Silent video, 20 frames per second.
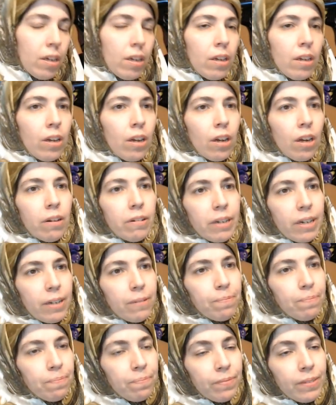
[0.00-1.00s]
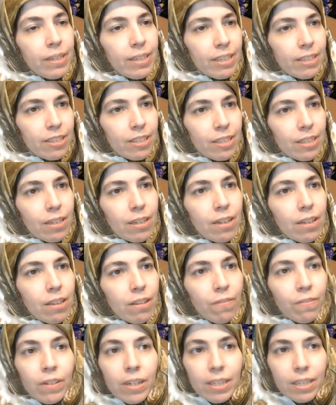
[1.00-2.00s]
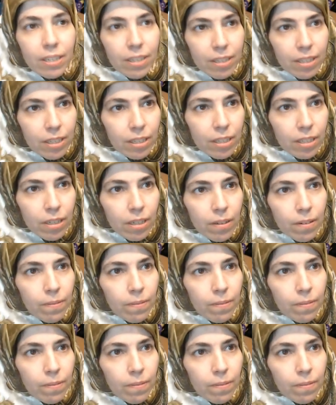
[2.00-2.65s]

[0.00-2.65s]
Alright, next. The fight scene.